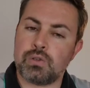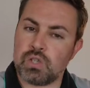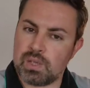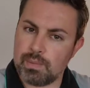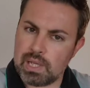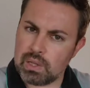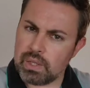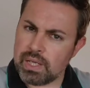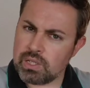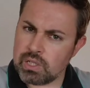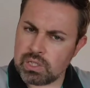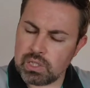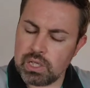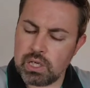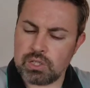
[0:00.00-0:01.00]
so some of the
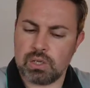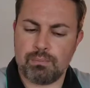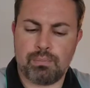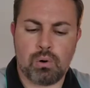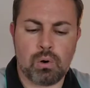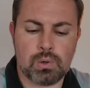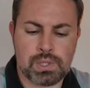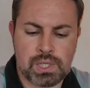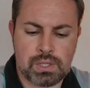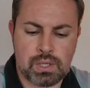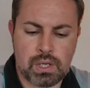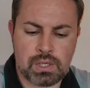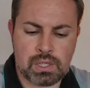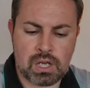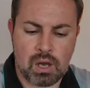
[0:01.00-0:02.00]
legislation and policy that
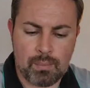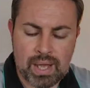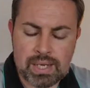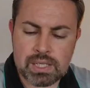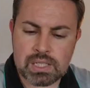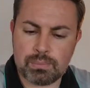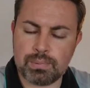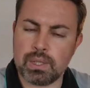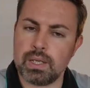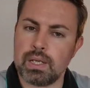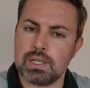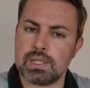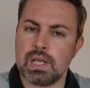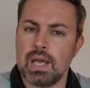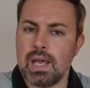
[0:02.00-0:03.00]
has come into
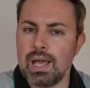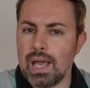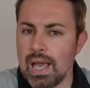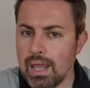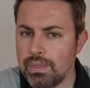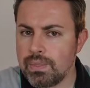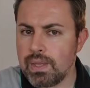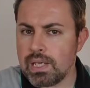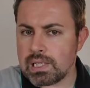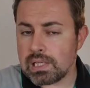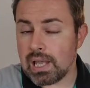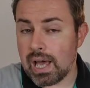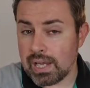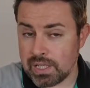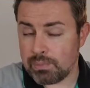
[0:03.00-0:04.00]
place in these
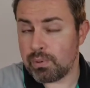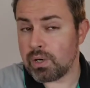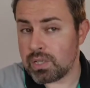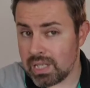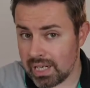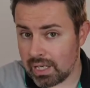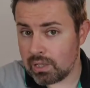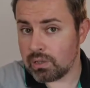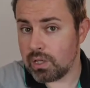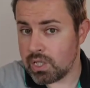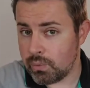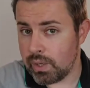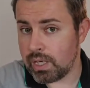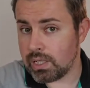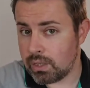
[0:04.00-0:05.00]
last, particularly
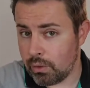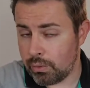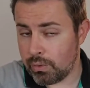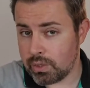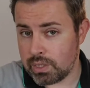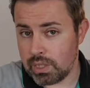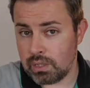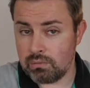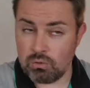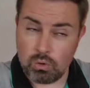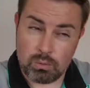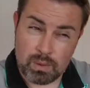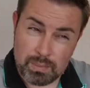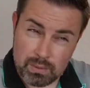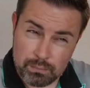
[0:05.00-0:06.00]
20 to 30
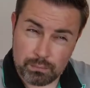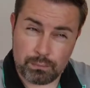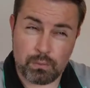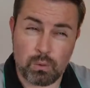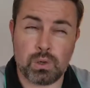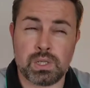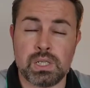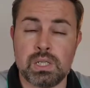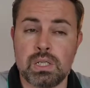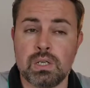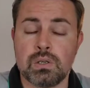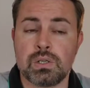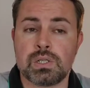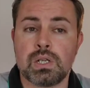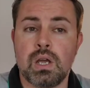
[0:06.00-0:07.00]
or maybe even 40
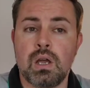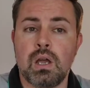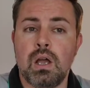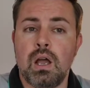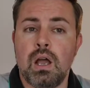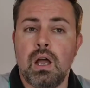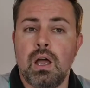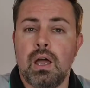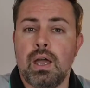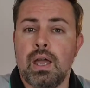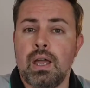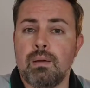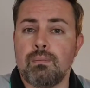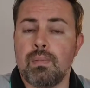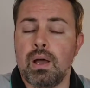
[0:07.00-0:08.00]
years,
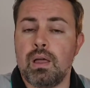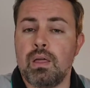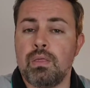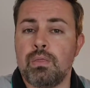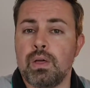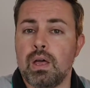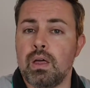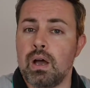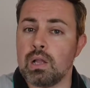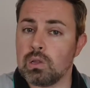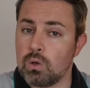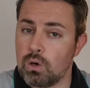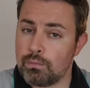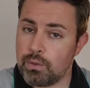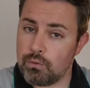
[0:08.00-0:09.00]
a
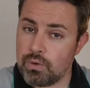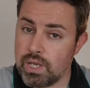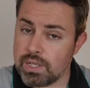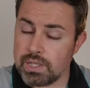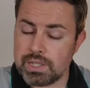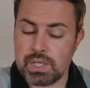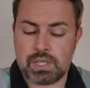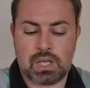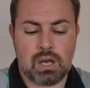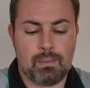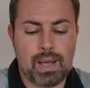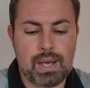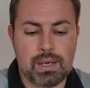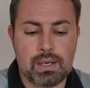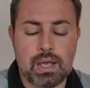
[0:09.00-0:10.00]
lot of the reason this has come
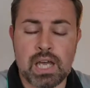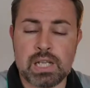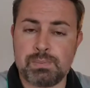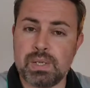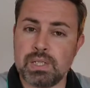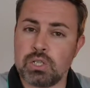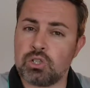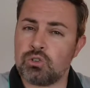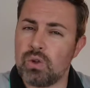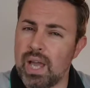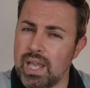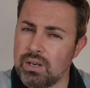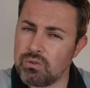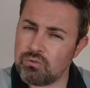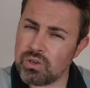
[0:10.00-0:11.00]
in has been to try
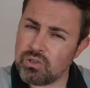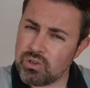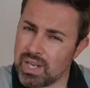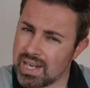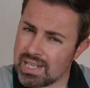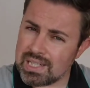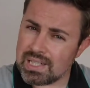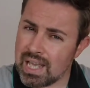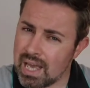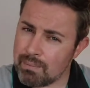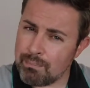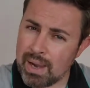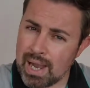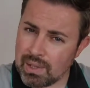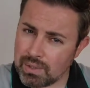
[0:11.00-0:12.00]
and redress that
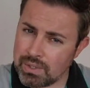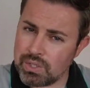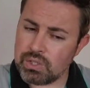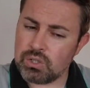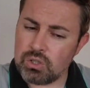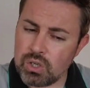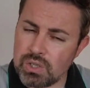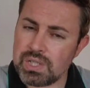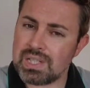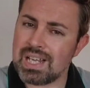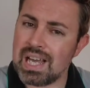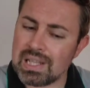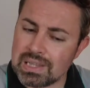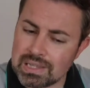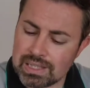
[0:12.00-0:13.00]
balance just
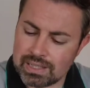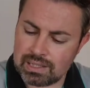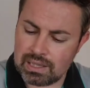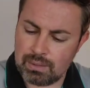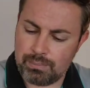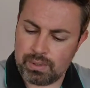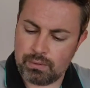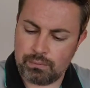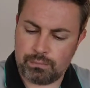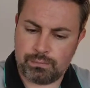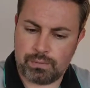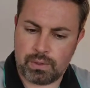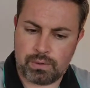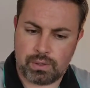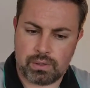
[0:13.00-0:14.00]
a little bit
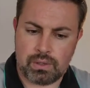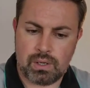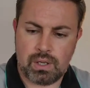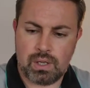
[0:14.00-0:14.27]
further